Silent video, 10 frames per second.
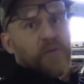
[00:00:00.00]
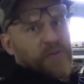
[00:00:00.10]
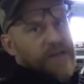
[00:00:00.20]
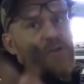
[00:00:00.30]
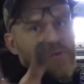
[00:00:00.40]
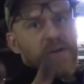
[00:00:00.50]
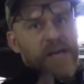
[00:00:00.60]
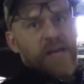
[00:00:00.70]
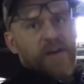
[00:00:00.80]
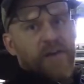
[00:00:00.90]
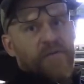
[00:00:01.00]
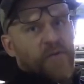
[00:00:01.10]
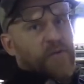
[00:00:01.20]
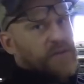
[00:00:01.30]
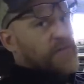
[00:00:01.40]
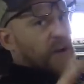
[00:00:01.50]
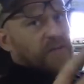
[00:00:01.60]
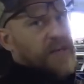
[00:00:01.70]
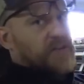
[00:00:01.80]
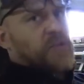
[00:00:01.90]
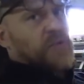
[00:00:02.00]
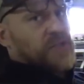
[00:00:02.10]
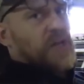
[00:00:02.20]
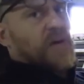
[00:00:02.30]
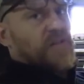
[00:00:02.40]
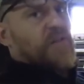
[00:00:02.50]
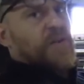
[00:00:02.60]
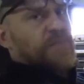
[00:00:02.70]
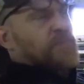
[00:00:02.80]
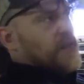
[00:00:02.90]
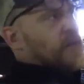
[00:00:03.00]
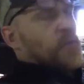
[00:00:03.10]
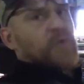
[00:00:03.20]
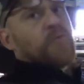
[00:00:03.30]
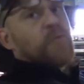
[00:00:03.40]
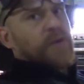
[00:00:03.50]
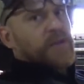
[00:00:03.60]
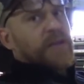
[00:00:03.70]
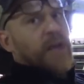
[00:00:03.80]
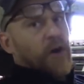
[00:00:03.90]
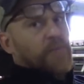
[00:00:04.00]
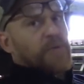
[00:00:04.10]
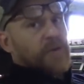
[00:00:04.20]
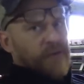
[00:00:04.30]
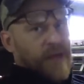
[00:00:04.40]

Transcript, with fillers: that you need for this foundational stuff that would really help you.